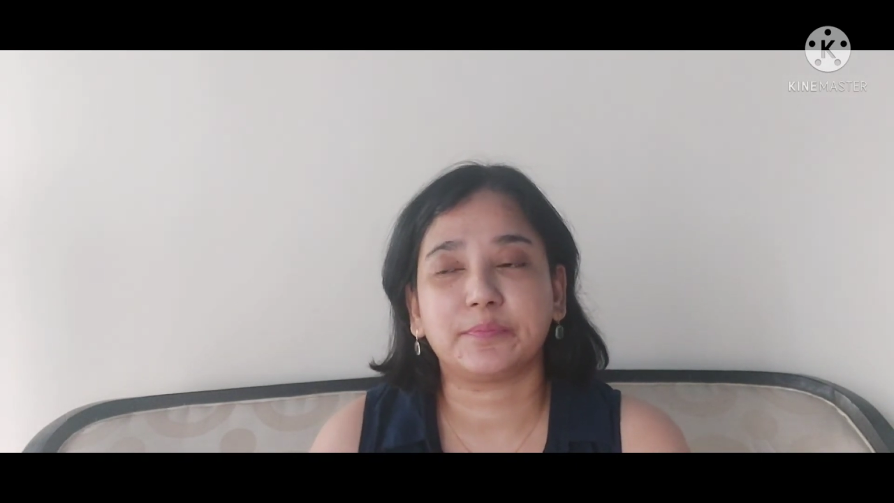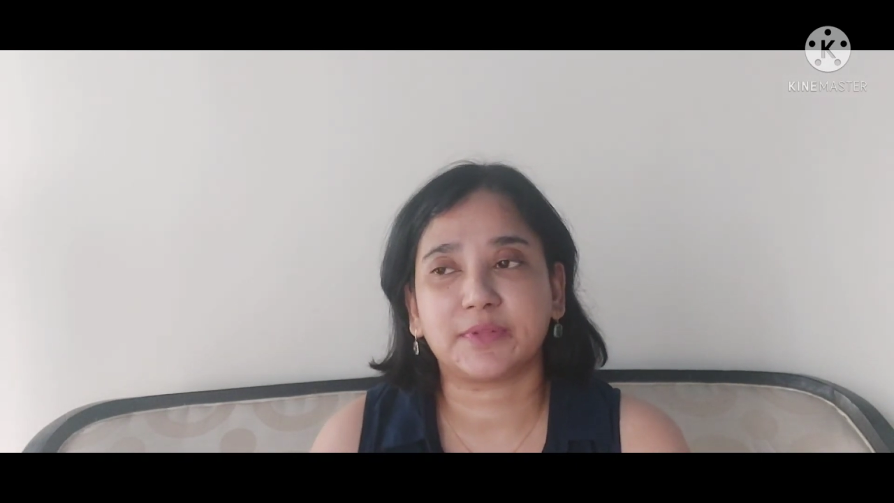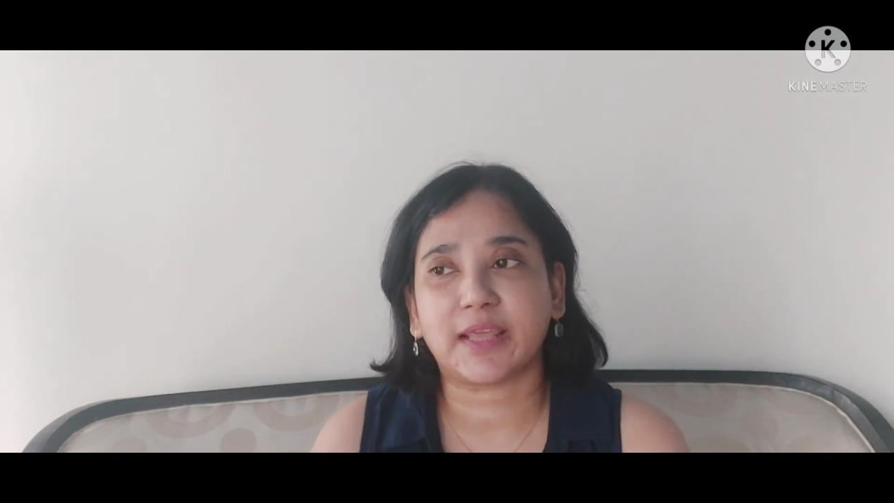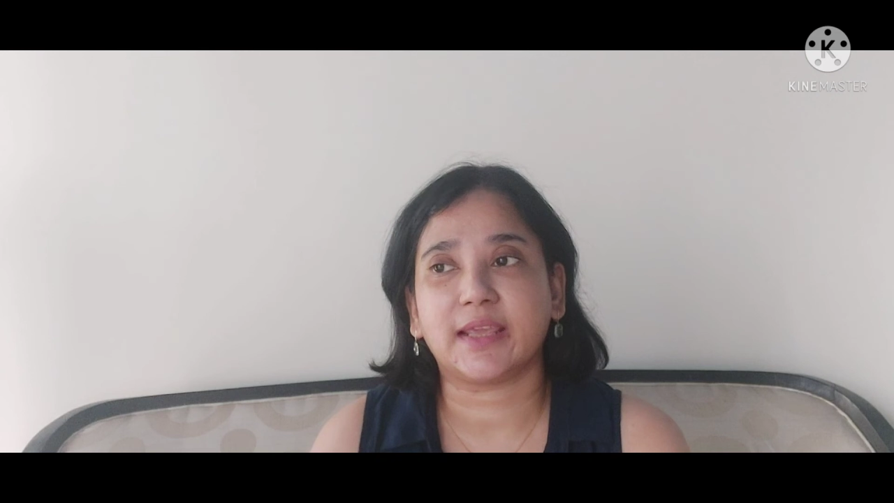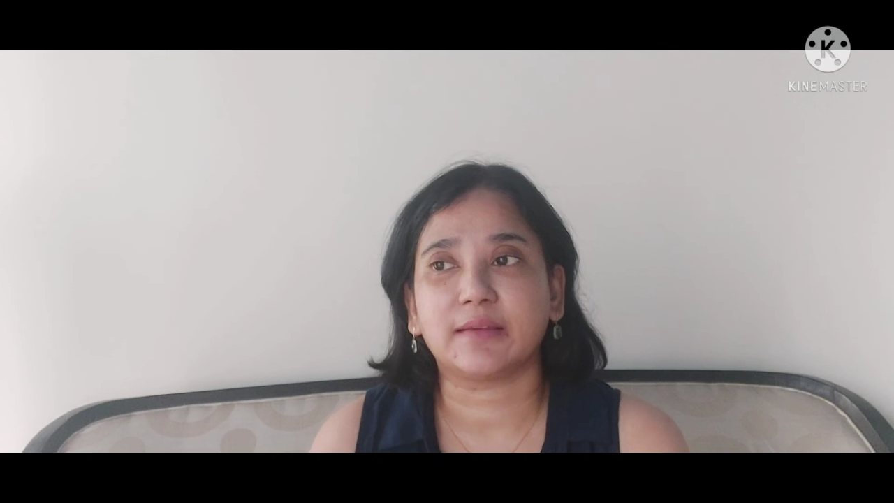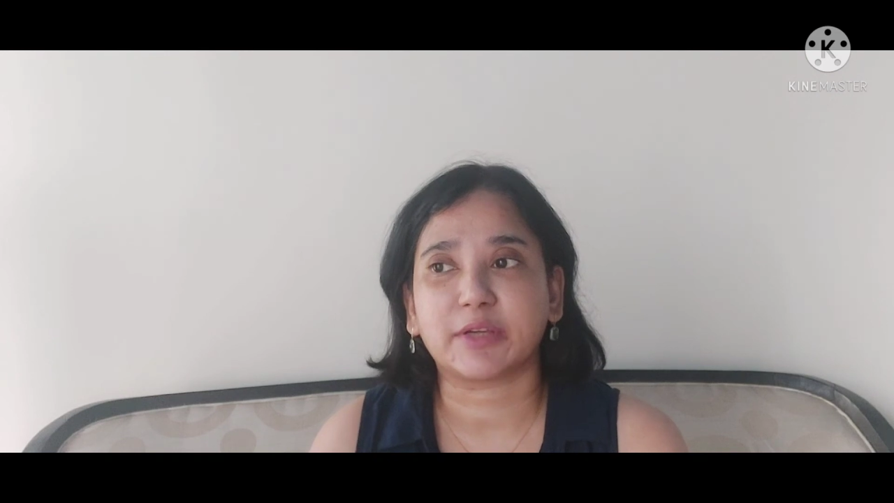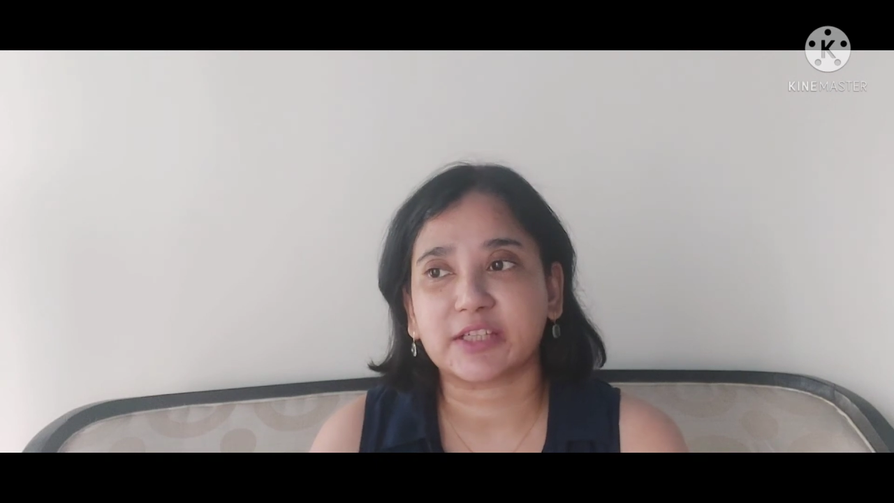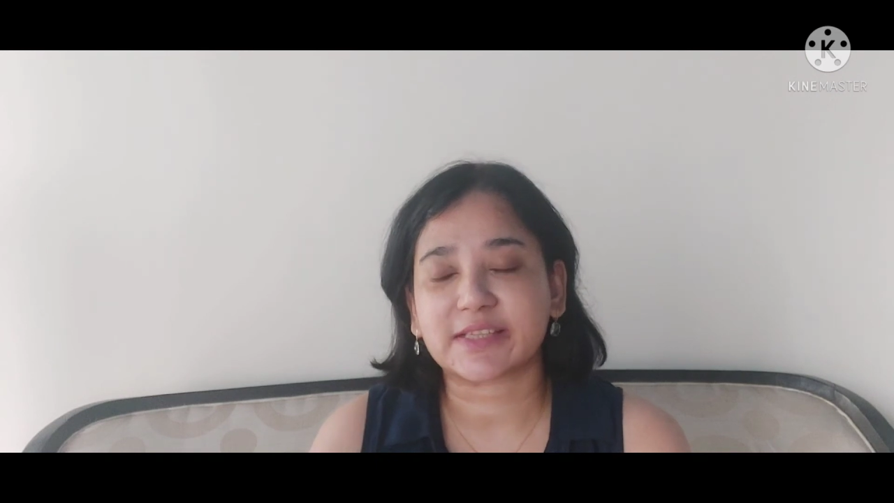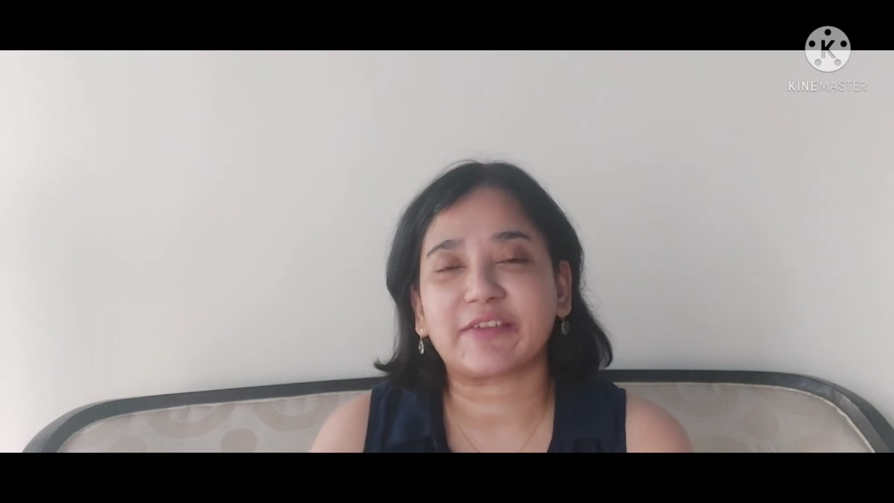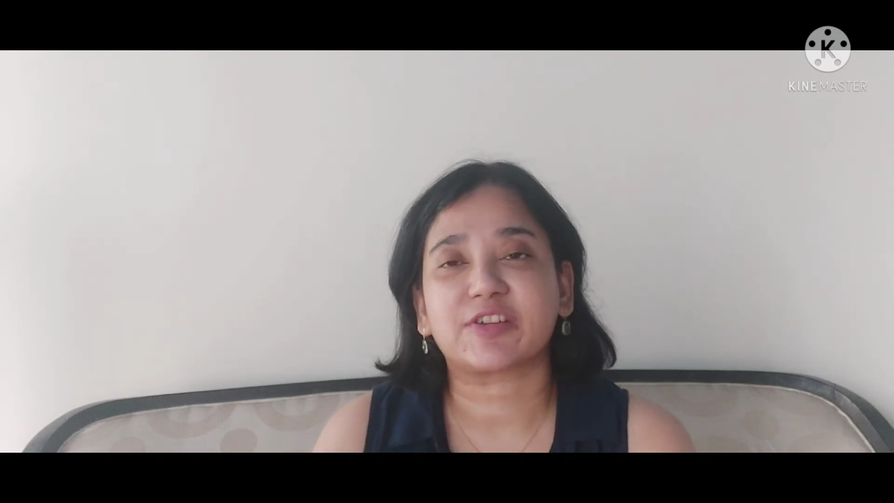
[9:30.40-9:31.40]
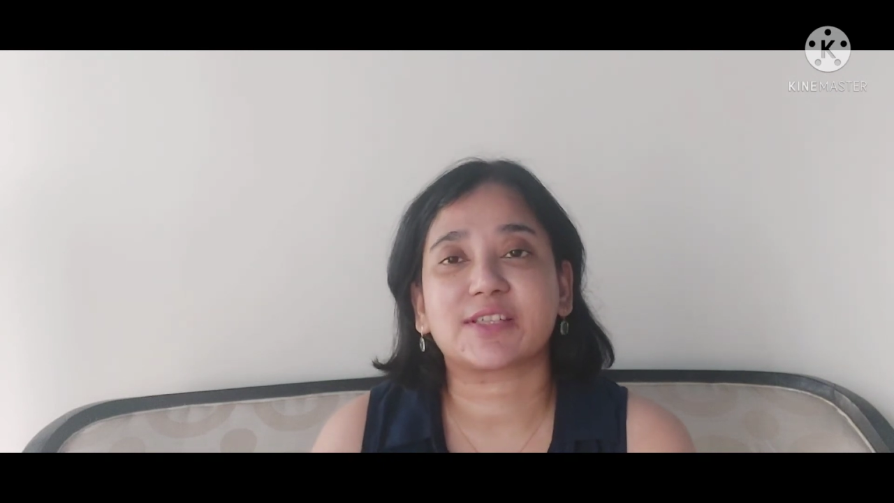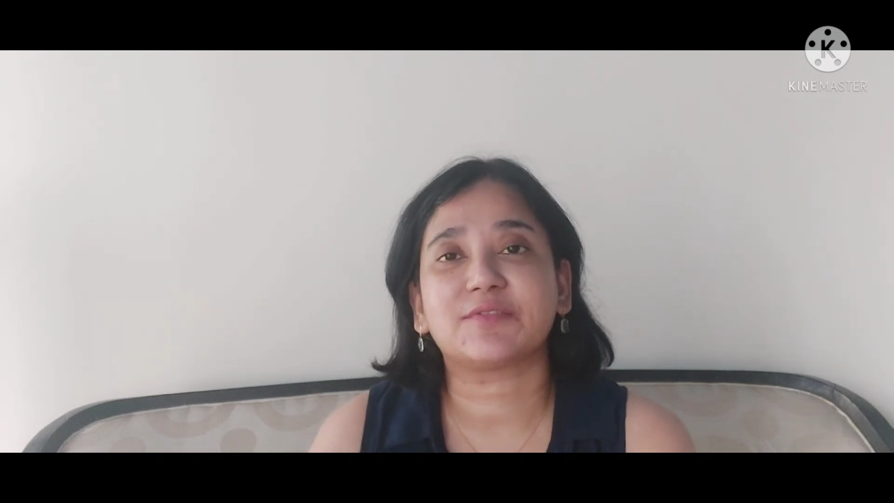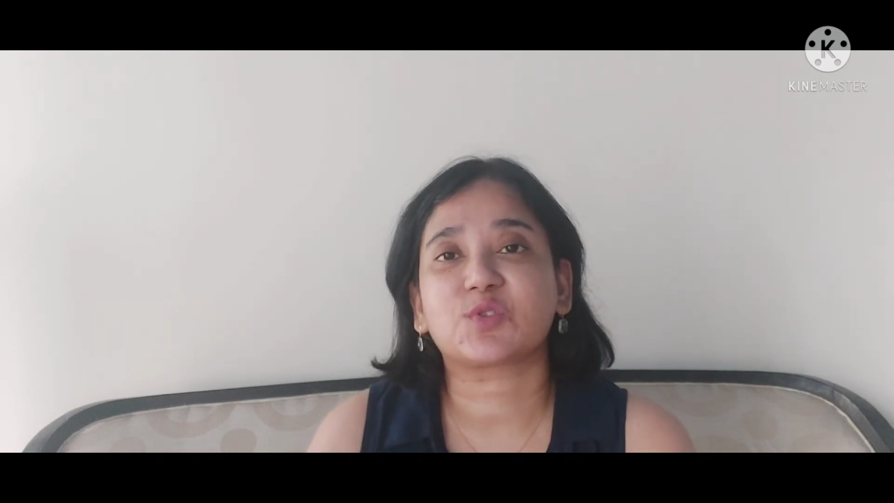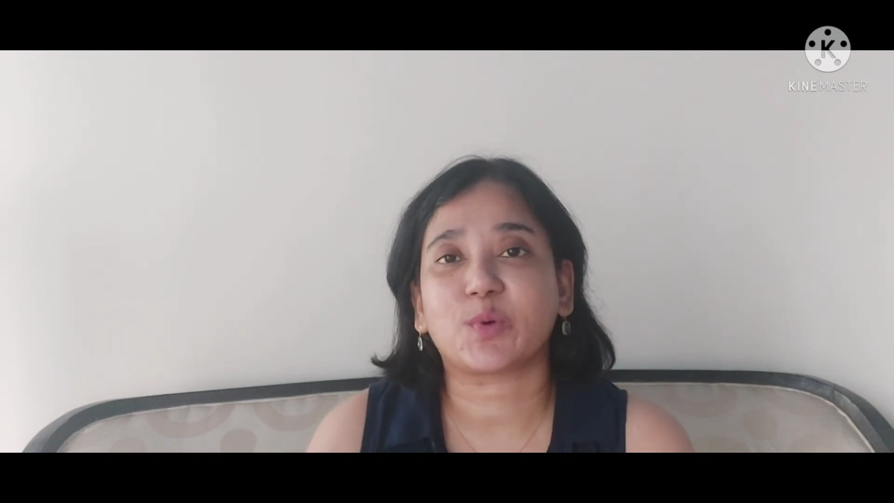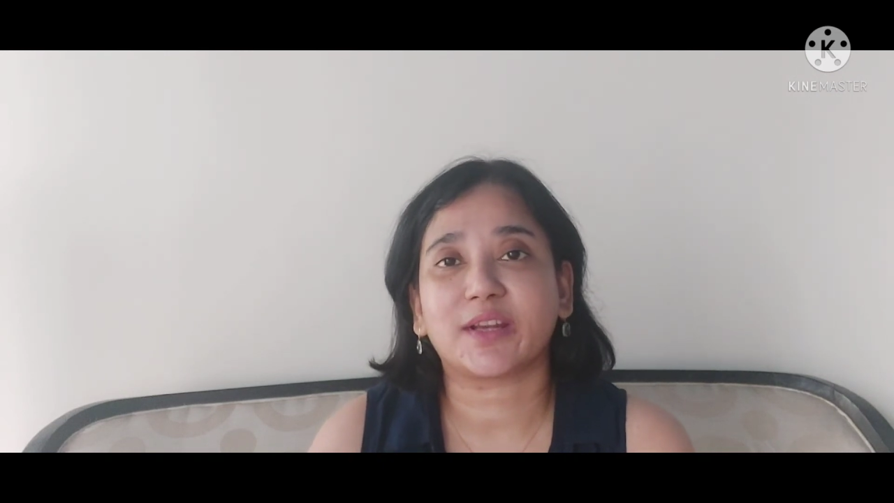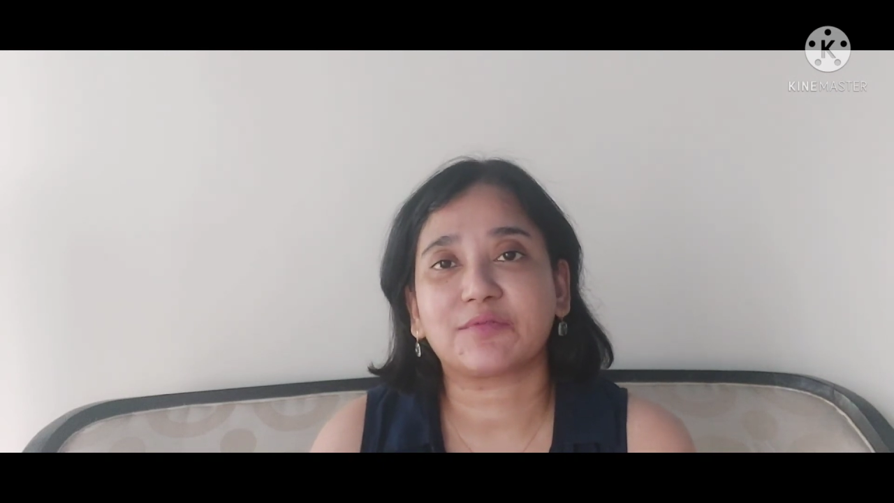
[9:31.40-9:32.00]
thing, because I received quite